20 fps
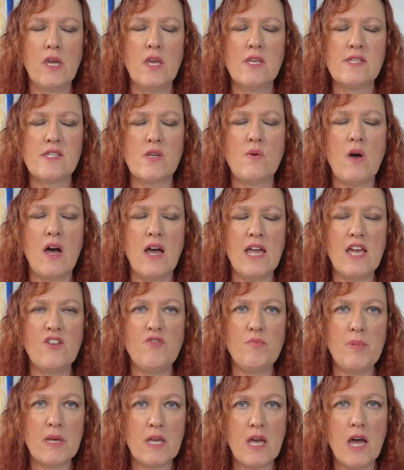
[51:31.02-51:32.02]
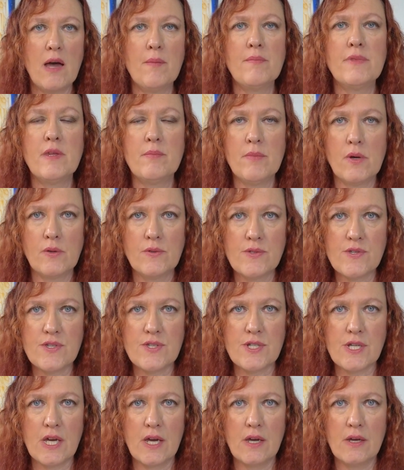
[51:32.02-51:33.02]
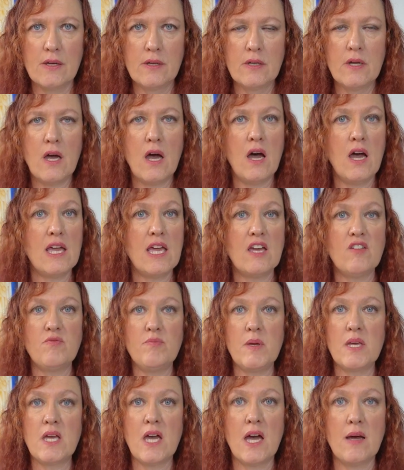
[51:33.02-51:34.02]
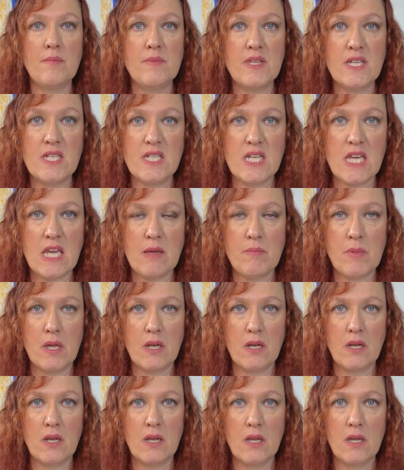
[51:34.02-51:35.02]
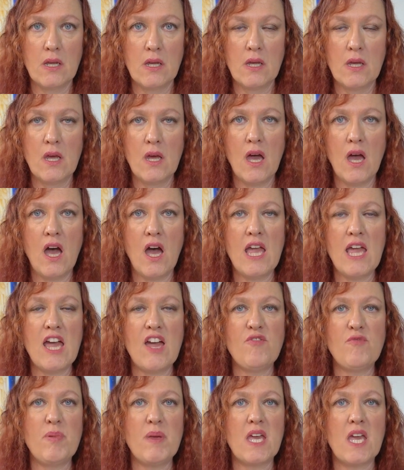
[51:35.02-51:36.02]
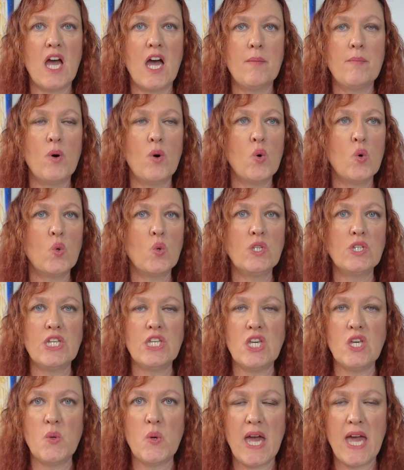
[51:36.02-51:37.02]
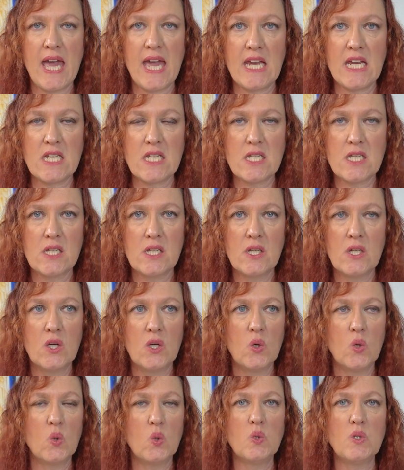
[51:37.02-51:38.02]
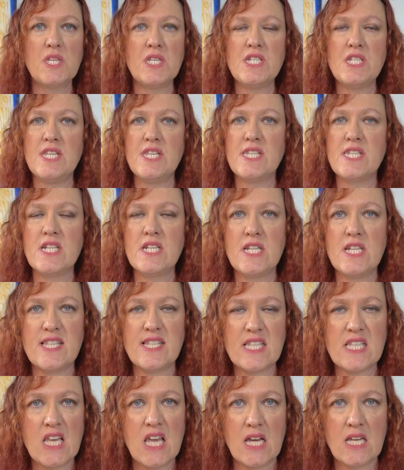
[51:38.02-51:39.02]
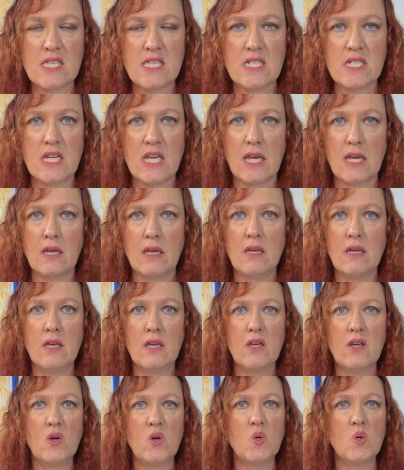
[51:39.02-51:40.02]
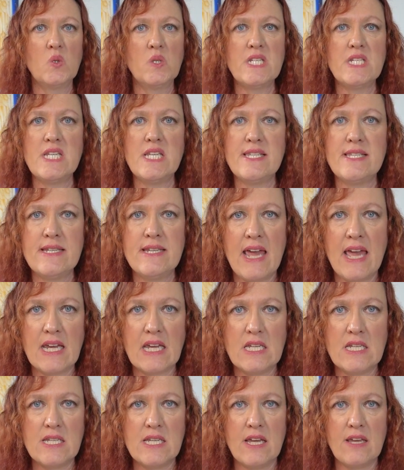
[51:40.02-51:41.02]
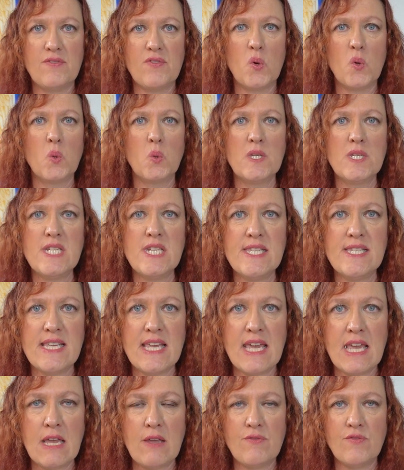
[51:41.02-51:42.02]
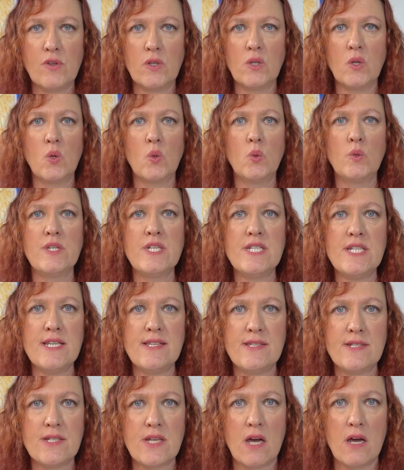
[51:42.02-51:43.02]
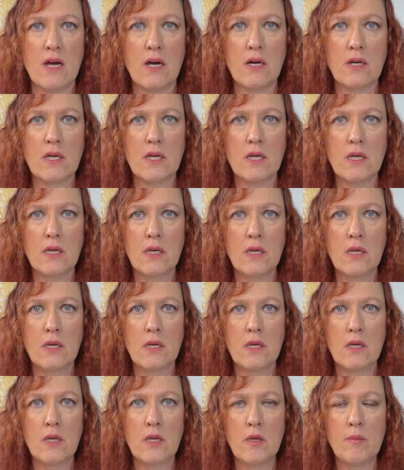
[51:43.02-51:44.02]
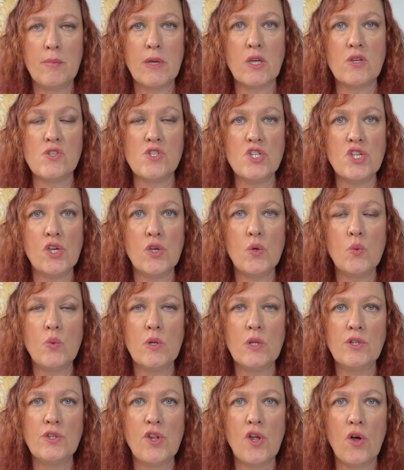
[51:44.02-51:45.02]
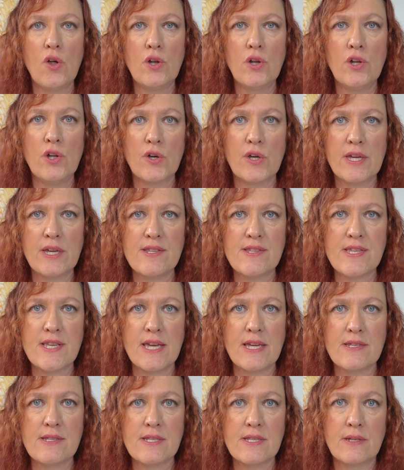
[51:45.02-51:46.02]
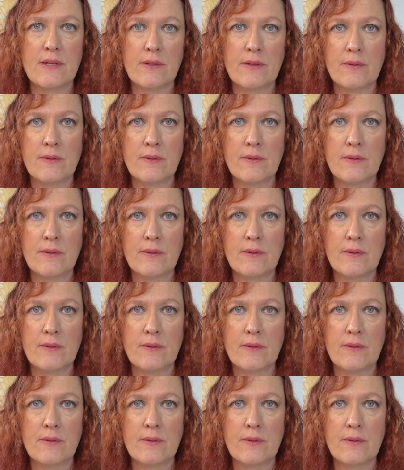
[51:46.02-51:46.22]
So I have become the monster. I have become the demon. I have become all that you hate. All that is disgusting, all that is negative, all that is evil, all that is dark, because you will not look at it.